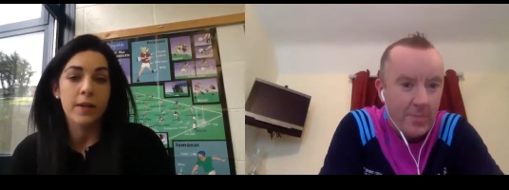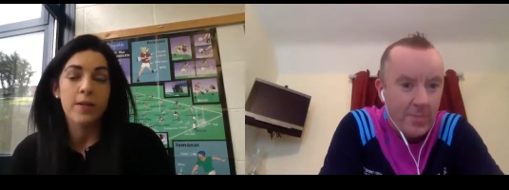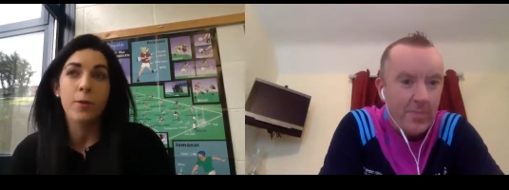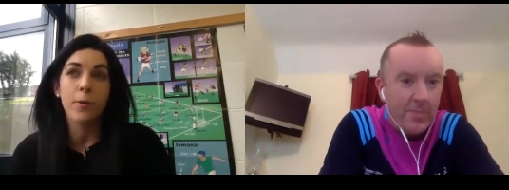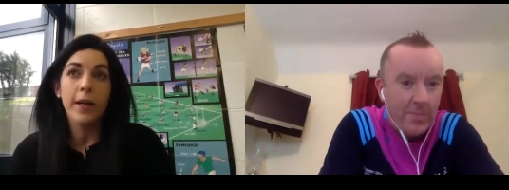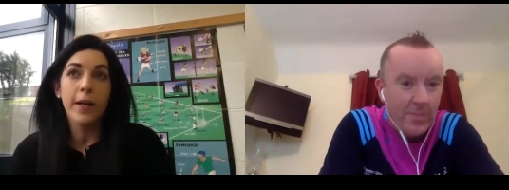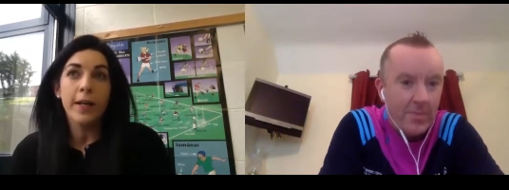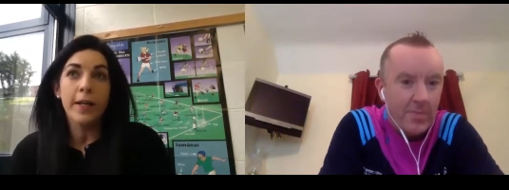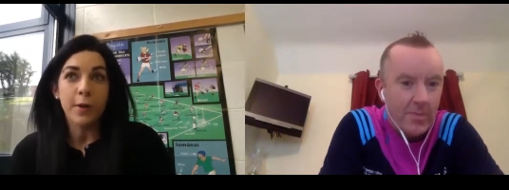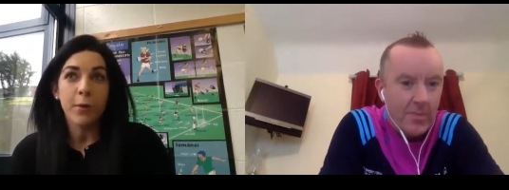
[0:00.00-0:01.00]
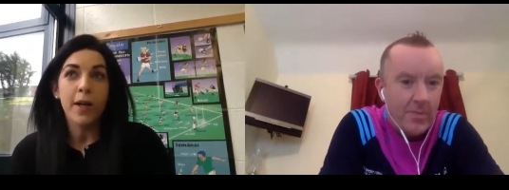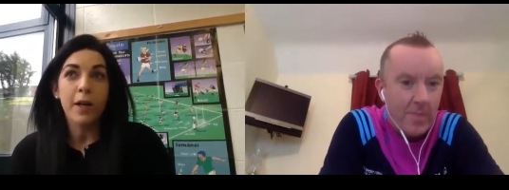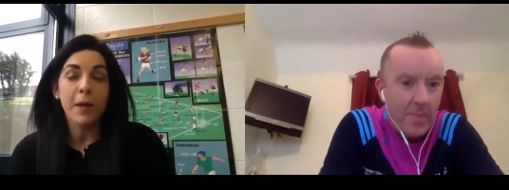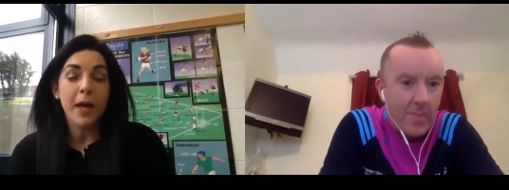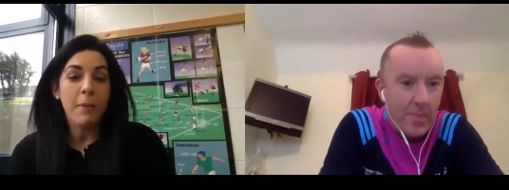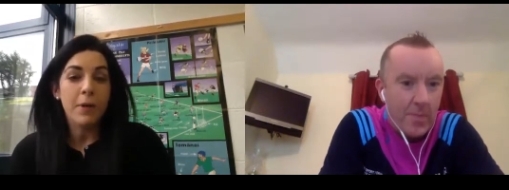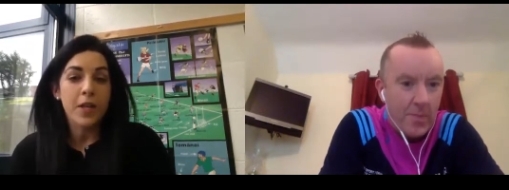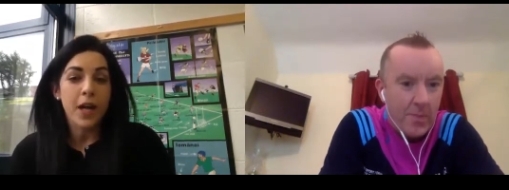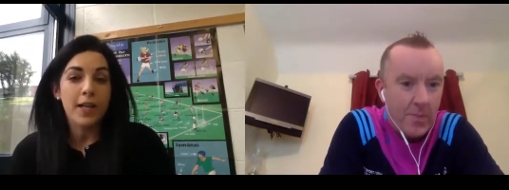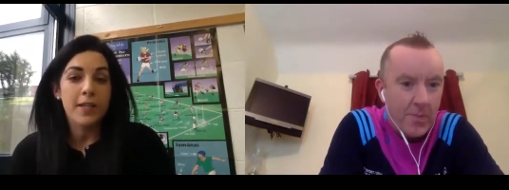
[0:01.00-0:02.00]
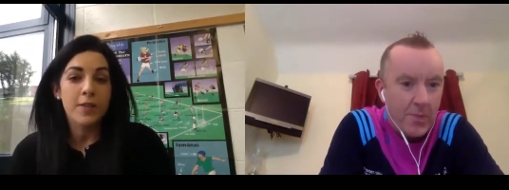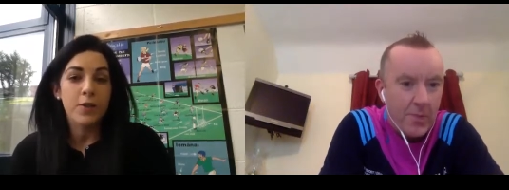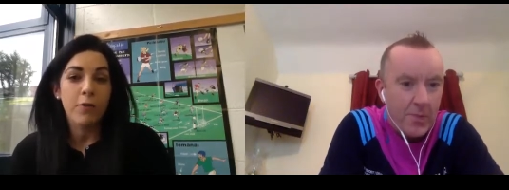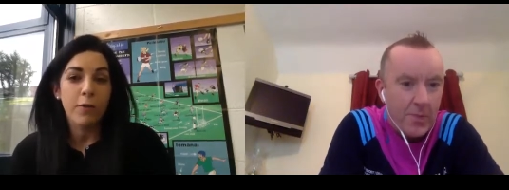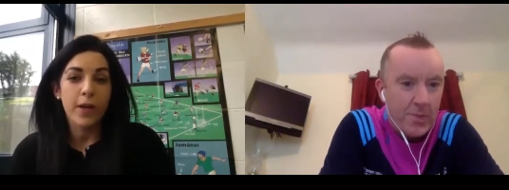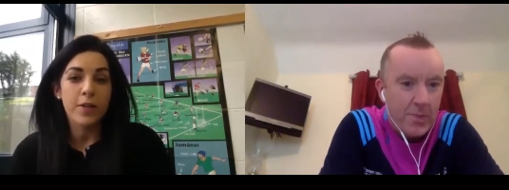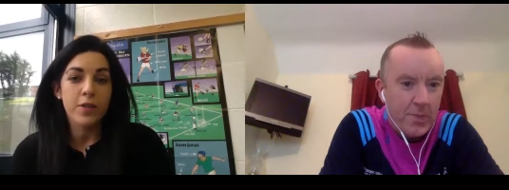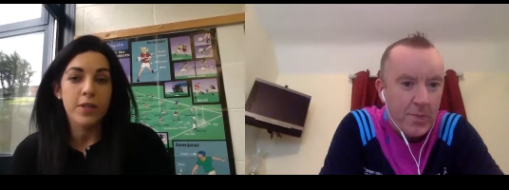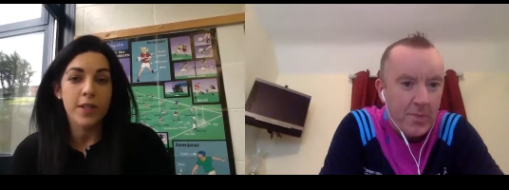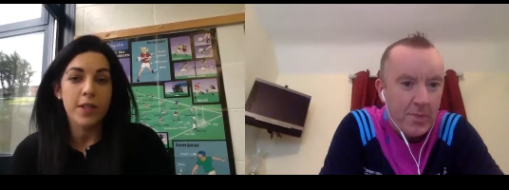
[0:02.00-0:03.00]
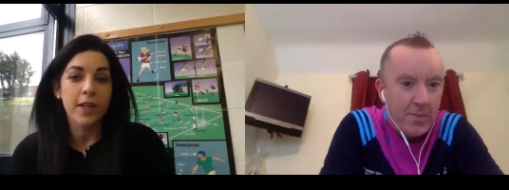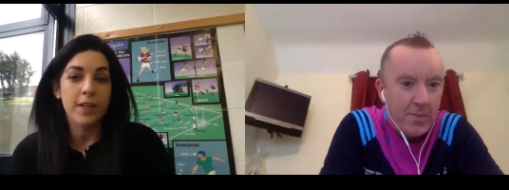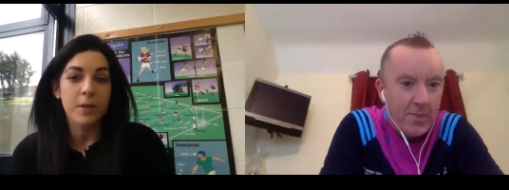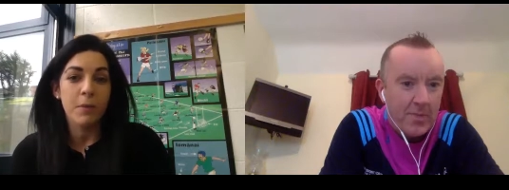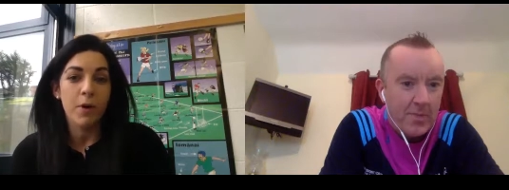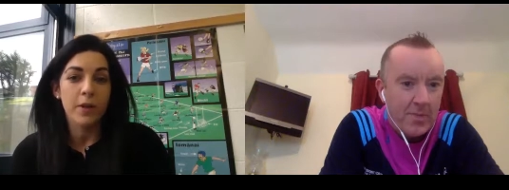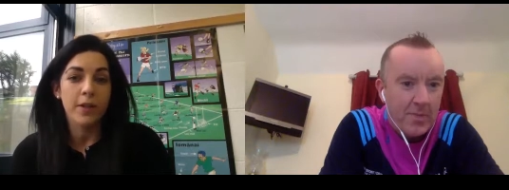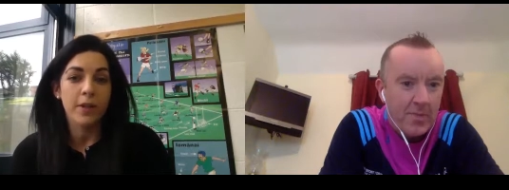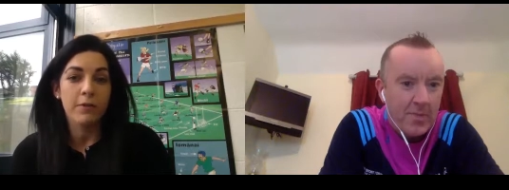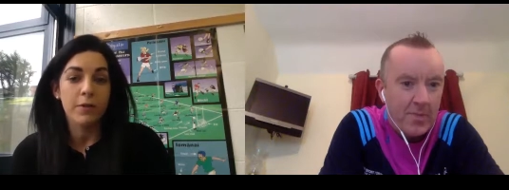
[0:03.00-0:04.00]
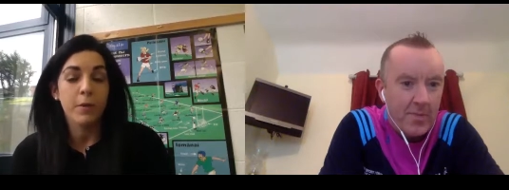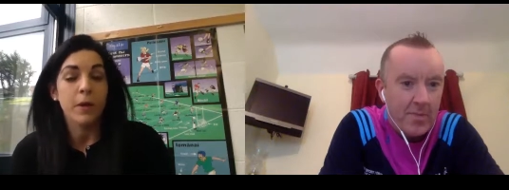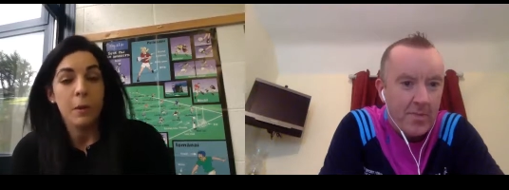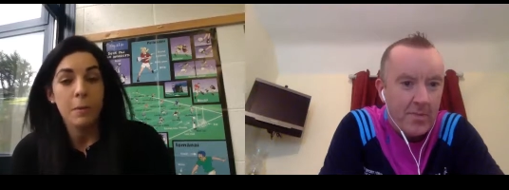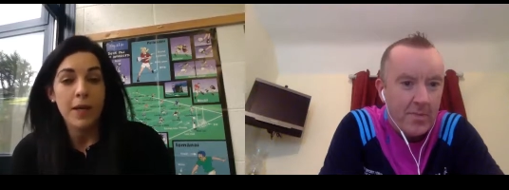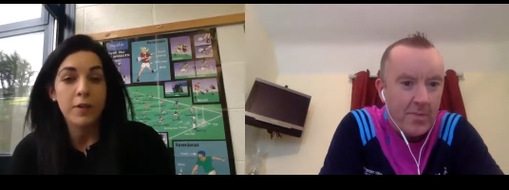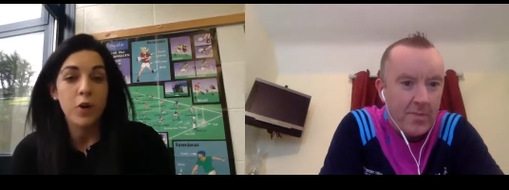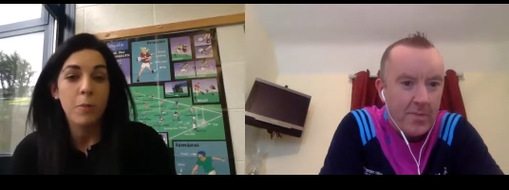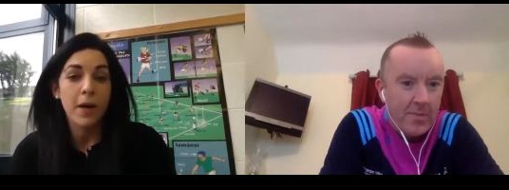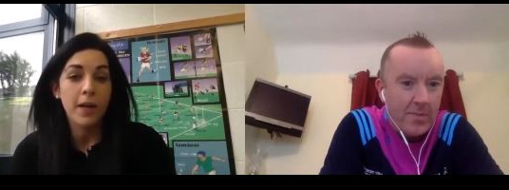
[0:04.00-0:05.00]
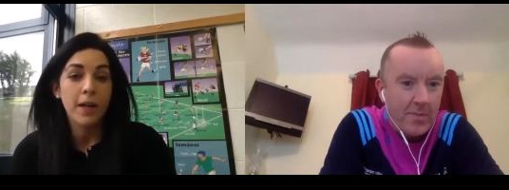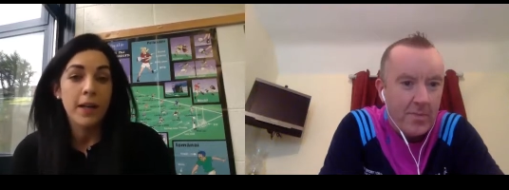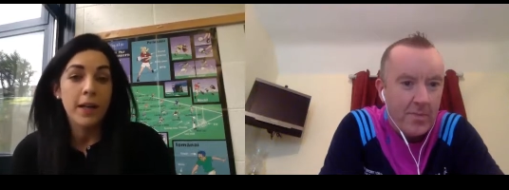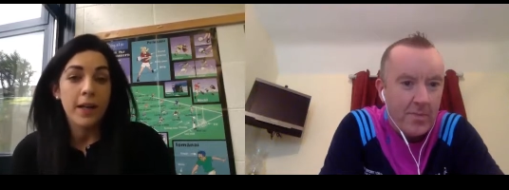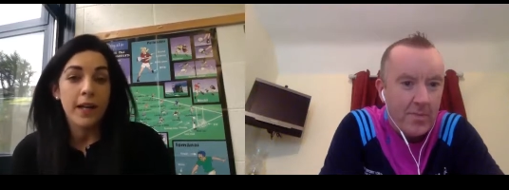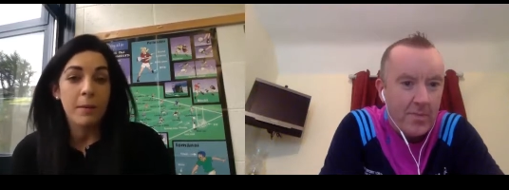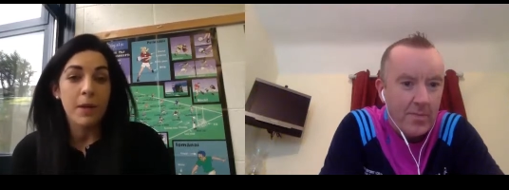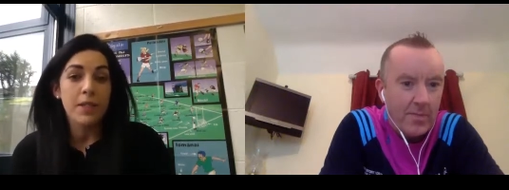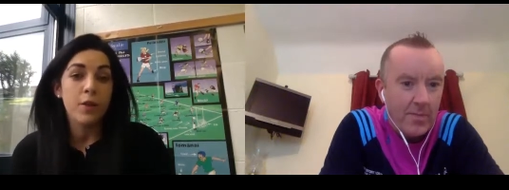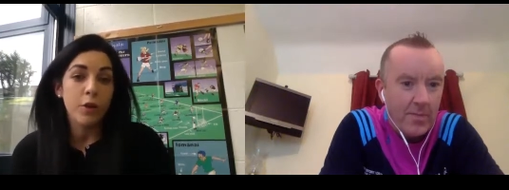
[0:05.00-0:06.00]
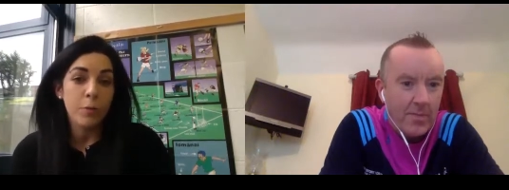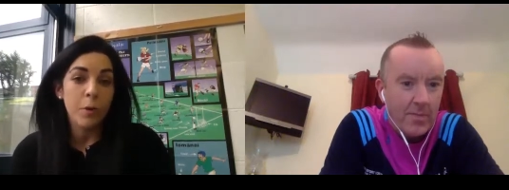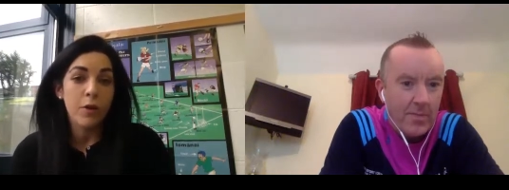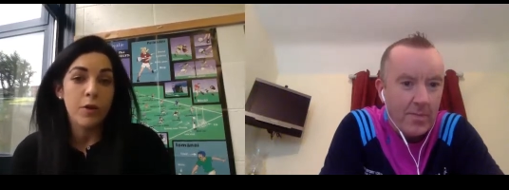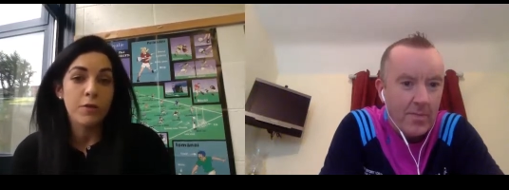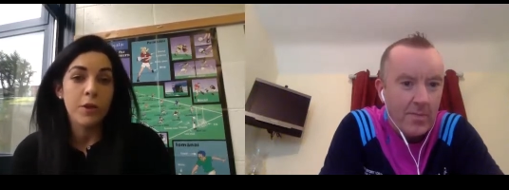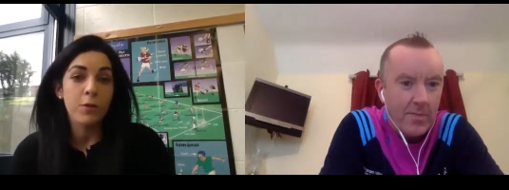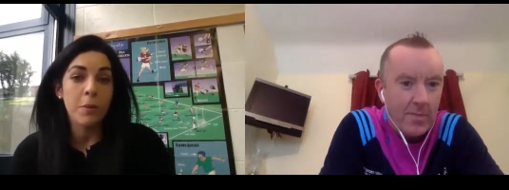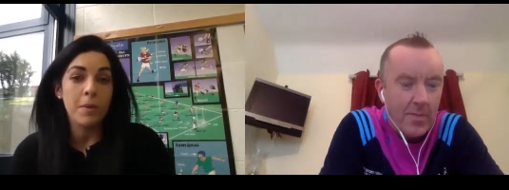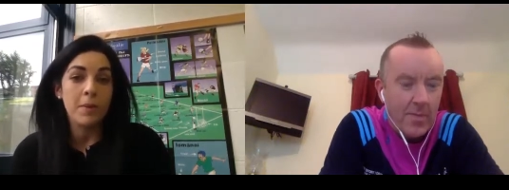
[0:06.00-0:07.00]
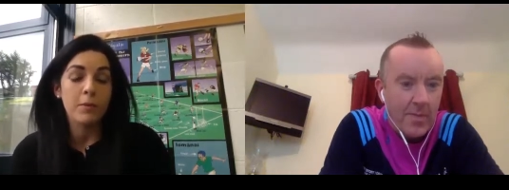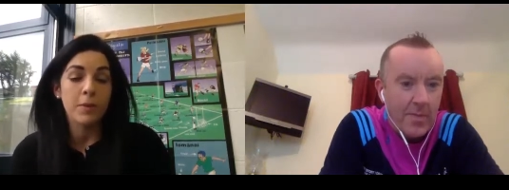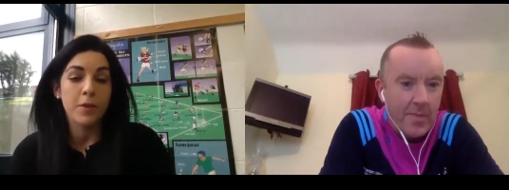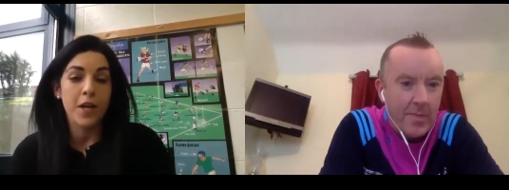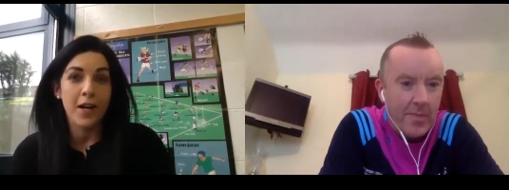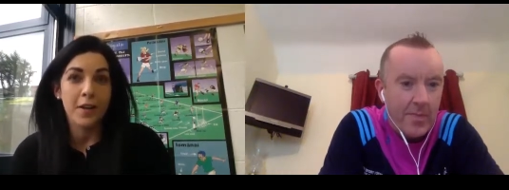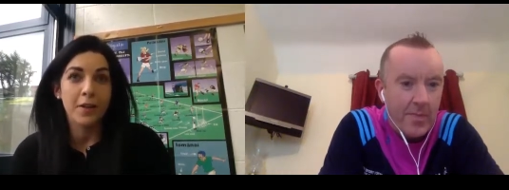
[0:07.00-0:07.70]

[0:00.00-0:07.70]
Speaker 1: So, you know, while I'd be happy to ask the tough questions, I think it's important that if something can be picked up on um, as another point of view or maybe something to add on